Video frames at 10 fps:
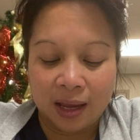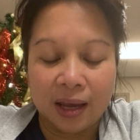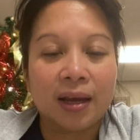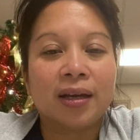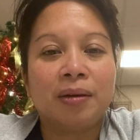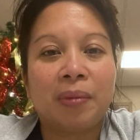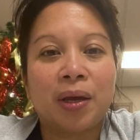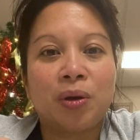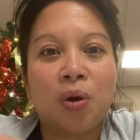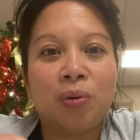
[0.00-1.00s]
And my
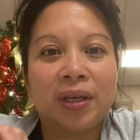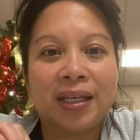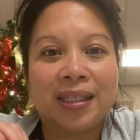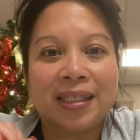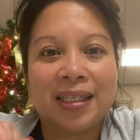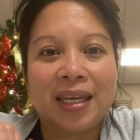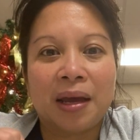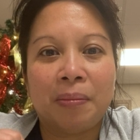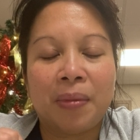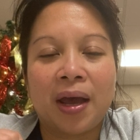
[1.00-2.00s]
goal is to
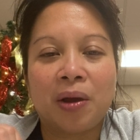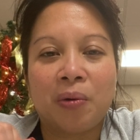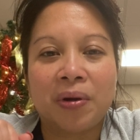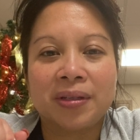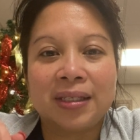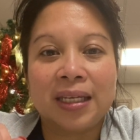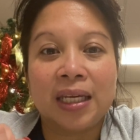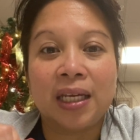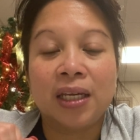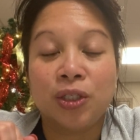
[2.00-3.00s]
get my
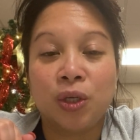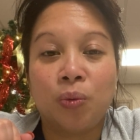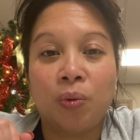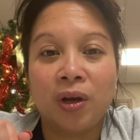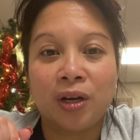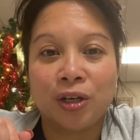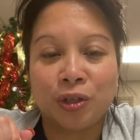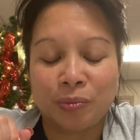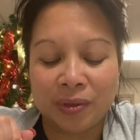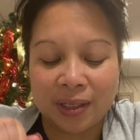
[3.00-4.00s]
orientee to
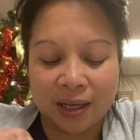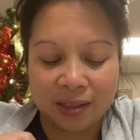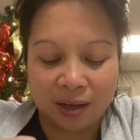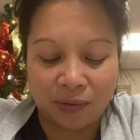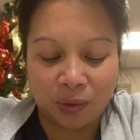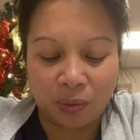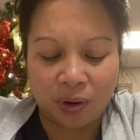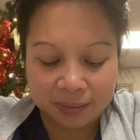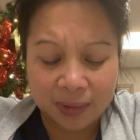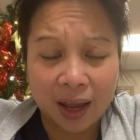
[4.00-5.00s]
100% of the
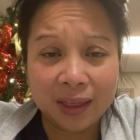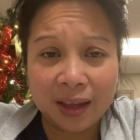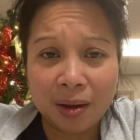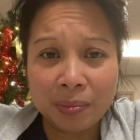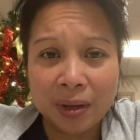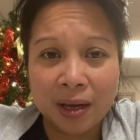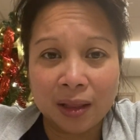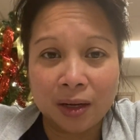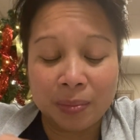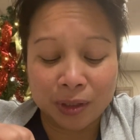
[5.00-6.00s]
work. I think I'm being a
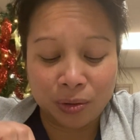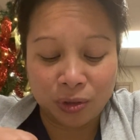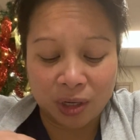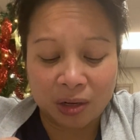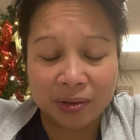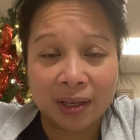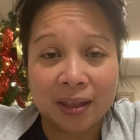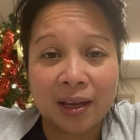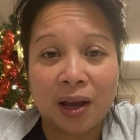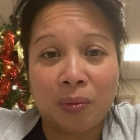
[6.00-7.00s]
little bit too generous. I
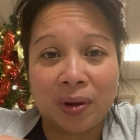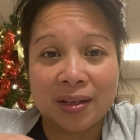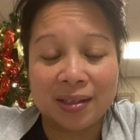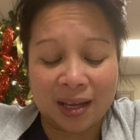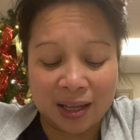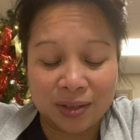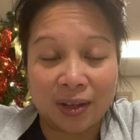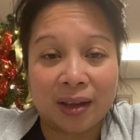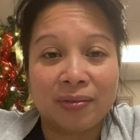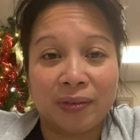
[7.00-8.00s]
think I want to say it's
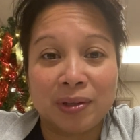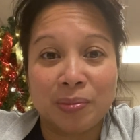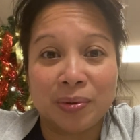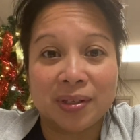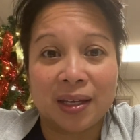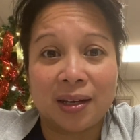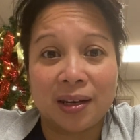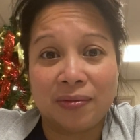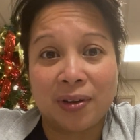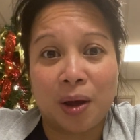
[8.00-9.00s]
like 50%,
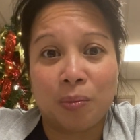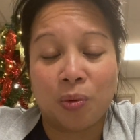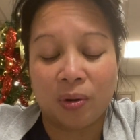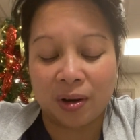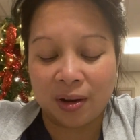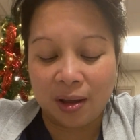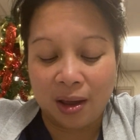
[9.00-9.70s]
if not more,